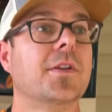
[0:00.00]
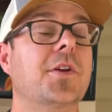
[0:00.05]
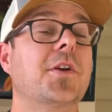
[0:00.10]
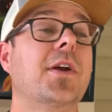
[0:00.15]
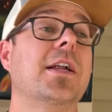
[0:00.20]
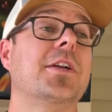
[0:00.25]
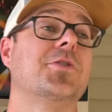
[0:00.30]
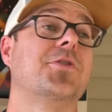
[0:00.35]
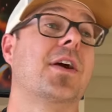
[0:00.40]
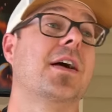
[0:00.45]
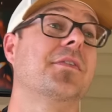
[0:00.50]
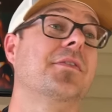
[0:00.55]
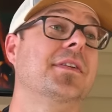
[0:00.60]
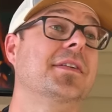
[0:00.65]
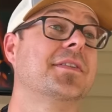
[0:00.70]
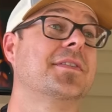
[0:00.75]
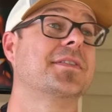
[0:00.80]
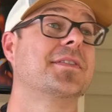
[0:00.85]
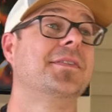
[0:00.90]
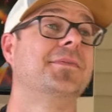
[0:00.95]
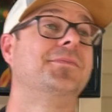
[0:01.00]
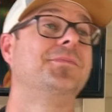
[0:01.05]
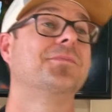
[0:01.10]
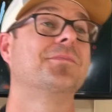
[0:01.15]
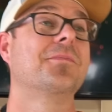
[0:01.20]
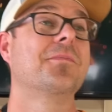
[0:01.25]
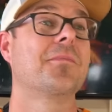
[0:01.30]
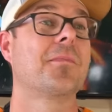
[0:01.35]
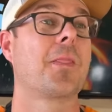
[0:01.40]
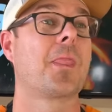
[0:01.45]
you, only tastes
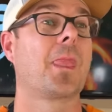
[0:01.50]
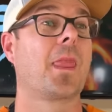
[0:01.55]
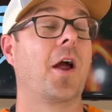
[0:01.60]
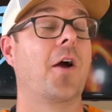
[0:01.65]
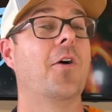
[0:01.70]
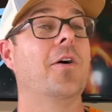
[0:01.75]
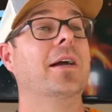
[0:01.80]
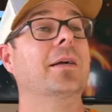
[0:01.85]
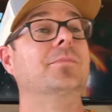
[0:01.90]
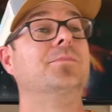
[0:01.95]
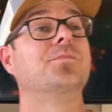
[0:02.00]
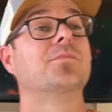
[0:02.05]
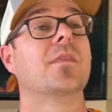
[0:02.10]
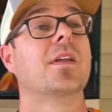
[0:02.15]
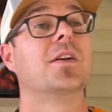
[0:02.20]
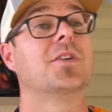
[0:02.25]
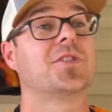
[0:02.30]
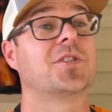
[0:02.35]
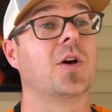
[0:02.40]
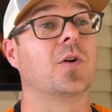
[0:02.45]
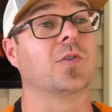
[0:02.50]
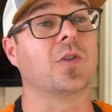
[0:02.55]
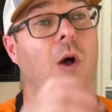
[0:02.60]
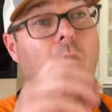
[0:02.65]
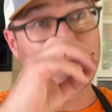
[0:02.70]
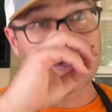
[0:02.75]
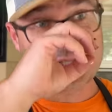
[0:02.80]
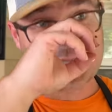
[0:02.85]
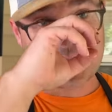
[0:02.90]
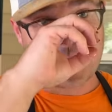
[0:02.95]
sugar. All right. So low
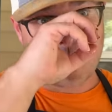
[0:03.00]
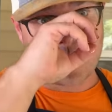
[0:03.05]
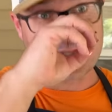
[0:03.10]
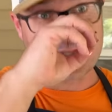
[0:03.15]
and slow